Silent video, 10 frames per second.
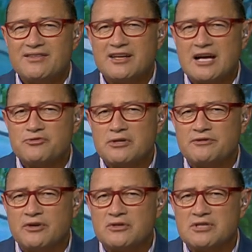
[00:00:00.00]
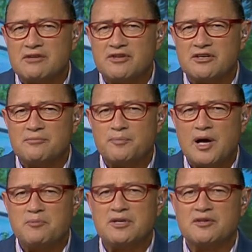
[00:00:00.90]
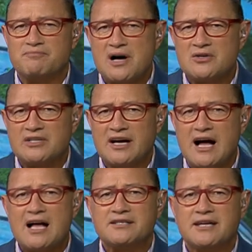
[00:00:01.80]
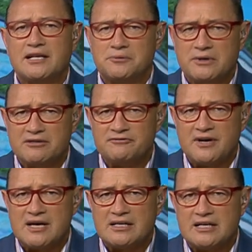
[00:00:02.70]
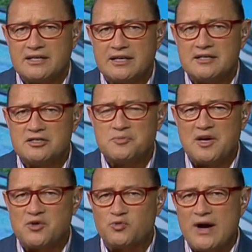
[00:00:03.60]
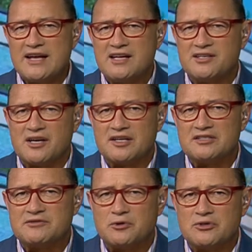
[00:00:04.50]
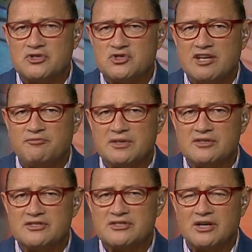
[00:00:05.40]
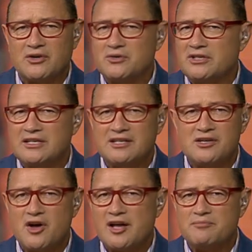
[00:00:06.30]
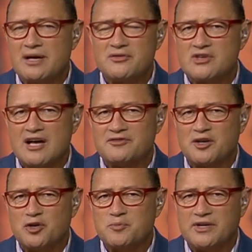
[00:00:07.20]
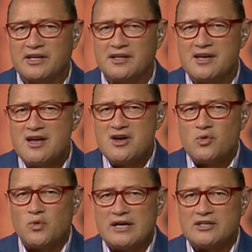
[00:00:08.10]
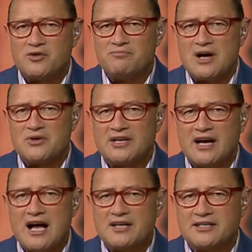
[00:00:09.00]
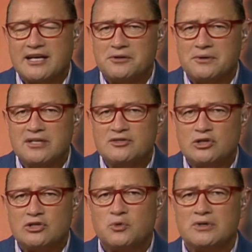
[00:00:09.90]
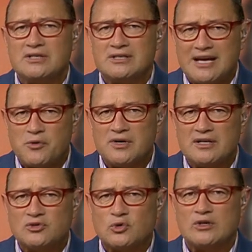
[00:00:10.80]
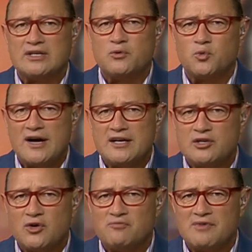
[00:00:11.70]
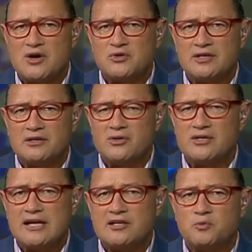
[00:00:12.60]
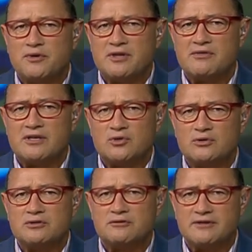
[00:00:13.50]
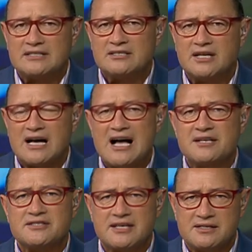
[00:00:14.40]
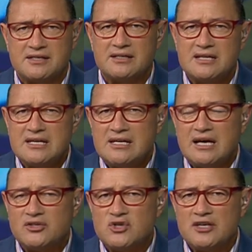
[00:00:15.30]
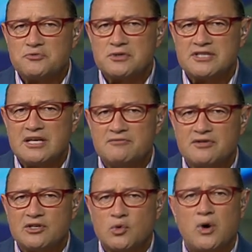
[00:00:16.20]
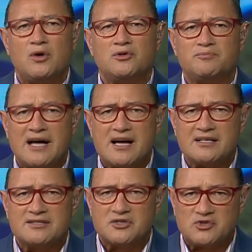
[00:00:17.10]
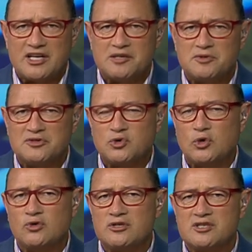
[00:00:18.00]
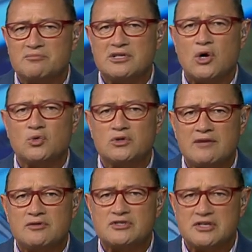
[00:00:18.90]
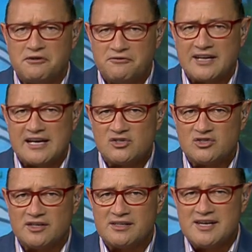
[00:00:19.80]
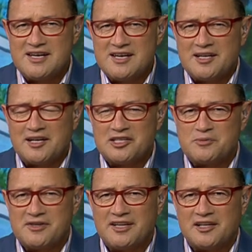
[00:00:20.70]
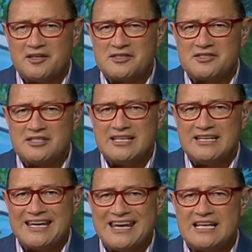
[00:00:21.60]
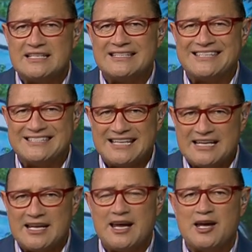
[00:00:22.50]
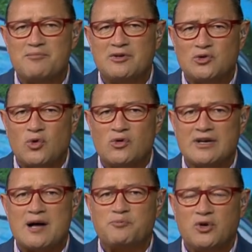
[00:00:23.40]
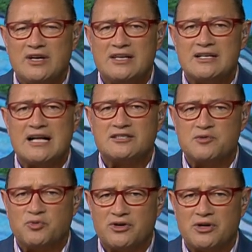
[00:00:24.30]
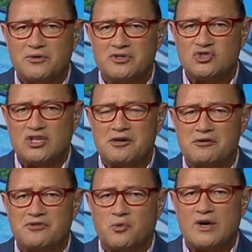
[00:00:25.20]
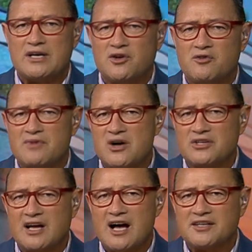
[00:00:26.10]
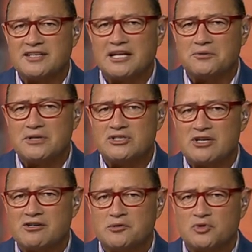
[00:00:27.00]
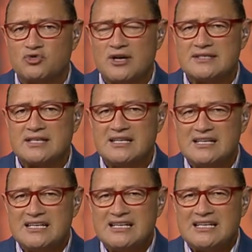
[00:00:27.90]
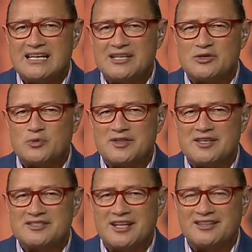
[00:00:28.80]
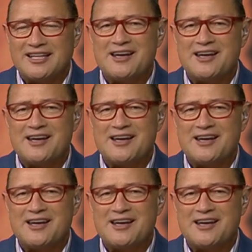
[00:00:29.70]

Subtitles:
The country's first ever public Māori art gallery in Whangārei is being recognised for its achievements only 9 months after opening. Wairau Māori Art Gallery Te Huarewa Toi Wairau Māori, located within the Huntavasa Art Centre, had just received the Qualmark Sustainable Tourism Gold Level Certification. Elizabeth Ellis, CNZM, nō Ngāpuhi Ngāti Porō, is chair of the Wairau Māori Art Gallery Charitable Trust, and is with us now.